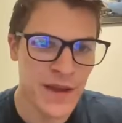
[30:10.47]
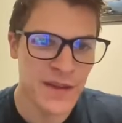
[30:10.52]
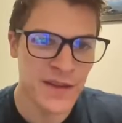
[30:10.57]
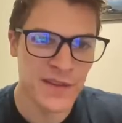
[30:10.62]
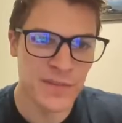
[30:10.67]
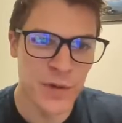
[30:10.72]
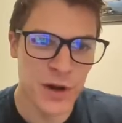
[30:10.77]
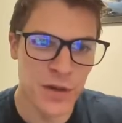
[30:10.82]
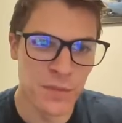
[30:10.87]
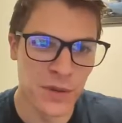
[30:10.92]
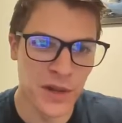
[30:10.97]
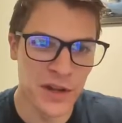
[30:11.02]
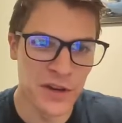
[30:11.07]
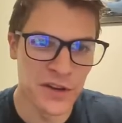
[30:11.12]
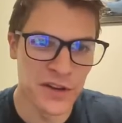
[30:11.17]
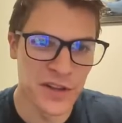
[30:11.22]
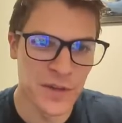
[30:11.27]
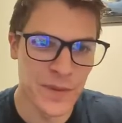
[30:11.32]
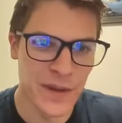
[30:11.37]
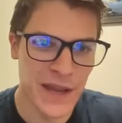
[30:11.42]
Small
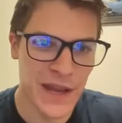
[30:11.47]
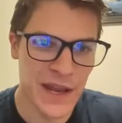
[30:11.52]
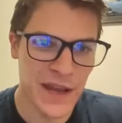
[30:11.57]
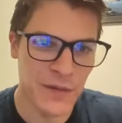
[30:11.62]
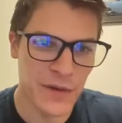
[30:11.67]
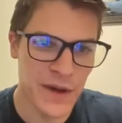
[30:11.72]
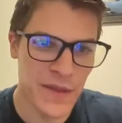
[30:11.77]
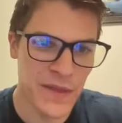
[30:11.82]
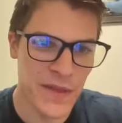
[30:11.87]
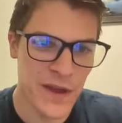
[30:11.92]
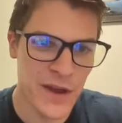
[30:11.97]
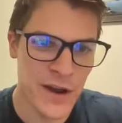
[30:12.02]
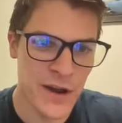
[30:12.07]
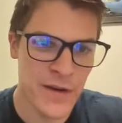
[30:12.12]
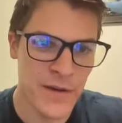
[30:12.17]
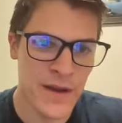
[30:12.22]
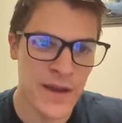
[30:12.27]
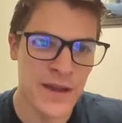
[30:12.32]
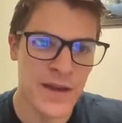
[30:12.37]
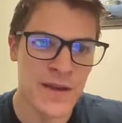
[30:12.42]
blunder at the beginning right
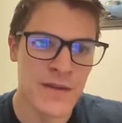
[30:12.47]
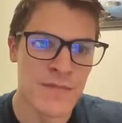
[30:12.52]
there,